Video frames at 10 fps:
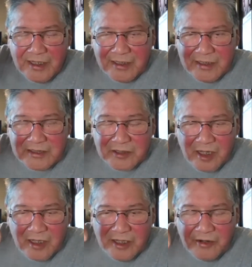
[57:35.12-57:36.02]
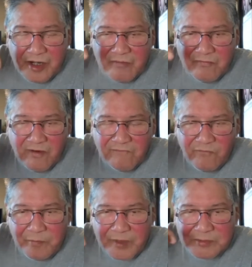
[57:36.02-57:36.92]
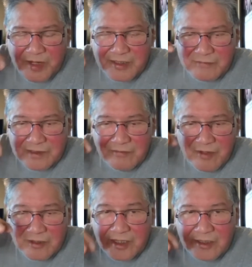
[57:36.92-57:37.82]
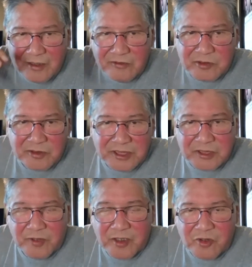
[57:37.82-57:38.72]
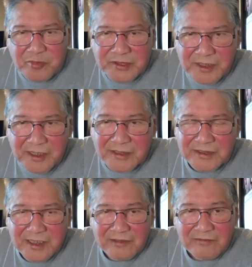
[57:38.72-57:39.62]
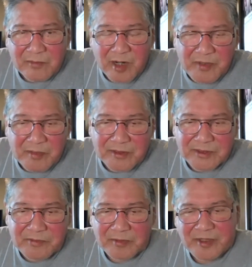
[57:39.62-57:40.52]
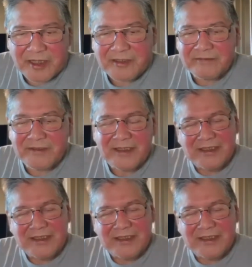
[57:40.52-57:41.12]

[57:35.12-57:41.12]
they saw they heard of, uh, four perspectives on that those just one group of stars from our people's perspectives